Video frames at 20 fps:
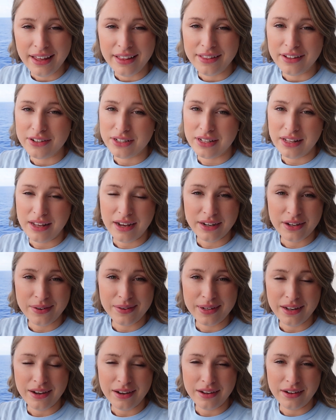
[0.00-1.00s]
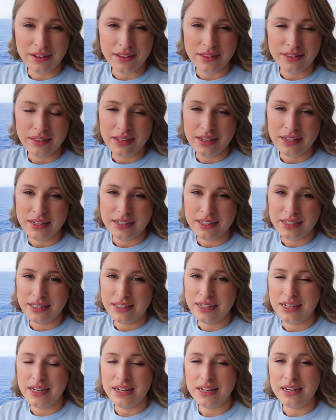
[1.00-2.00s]
There's a lot going on in the
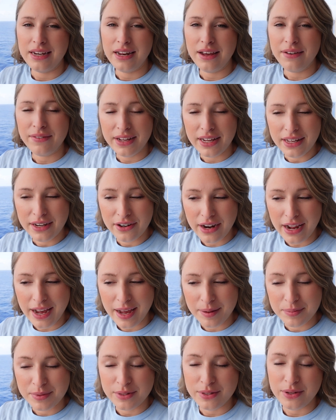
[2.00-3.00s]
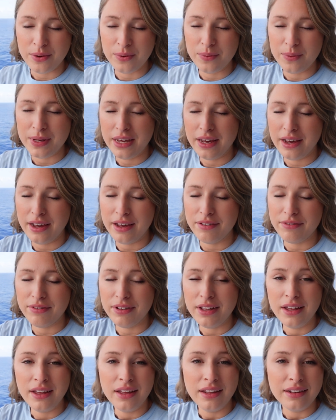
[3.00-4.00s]
Disney Navigator app, so we have
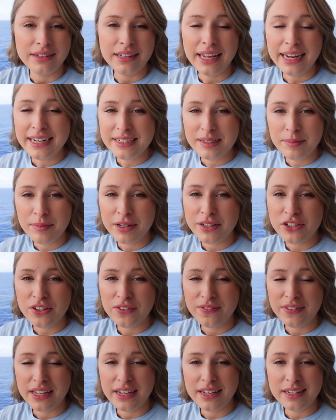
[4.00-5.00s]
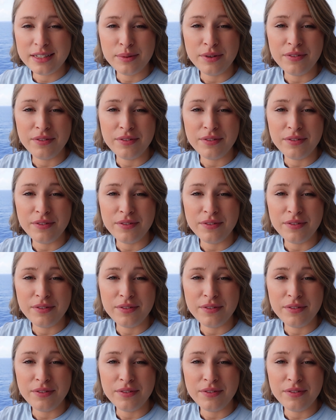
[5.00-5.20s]
liked a bunch of things.